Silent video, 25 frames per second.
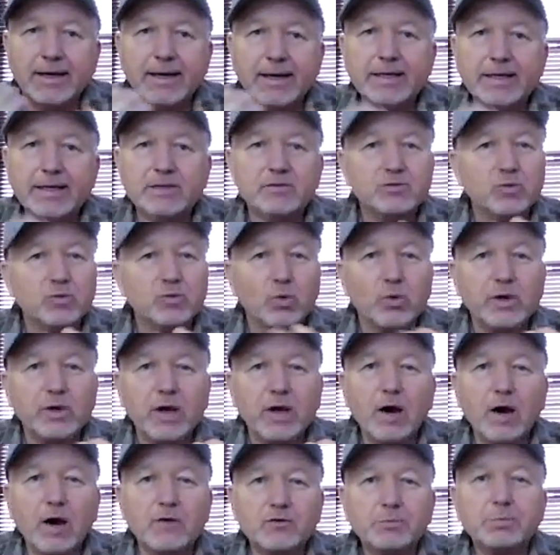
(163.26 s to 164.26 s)
It
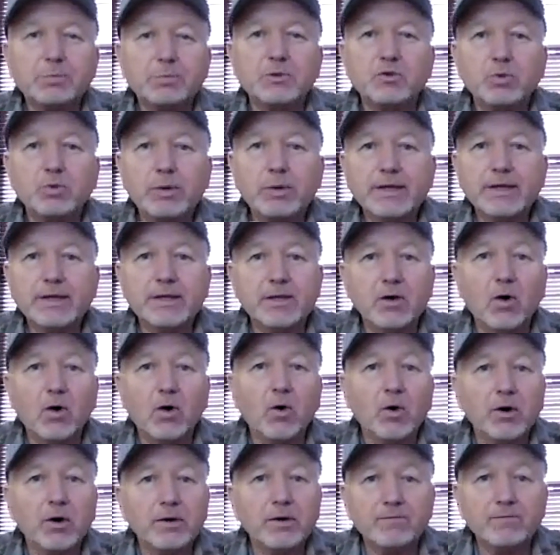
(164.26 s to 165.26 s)
sort of cuts between the
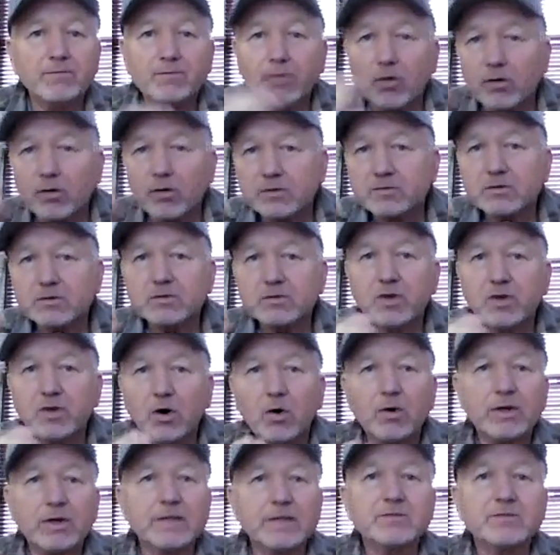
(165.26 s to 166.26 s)
iron and finds the
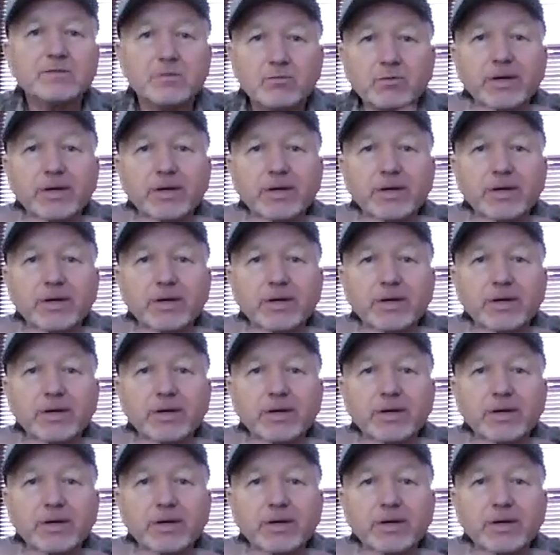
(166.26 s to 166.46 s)
targets.